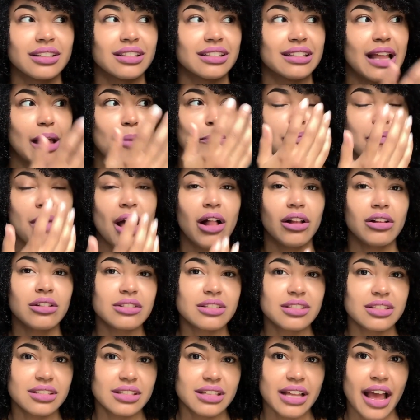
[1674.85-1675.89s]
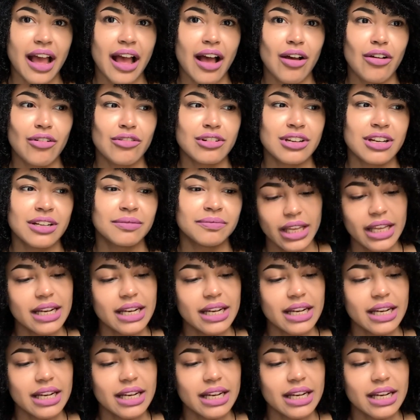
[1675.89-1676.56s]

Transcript: that melts down.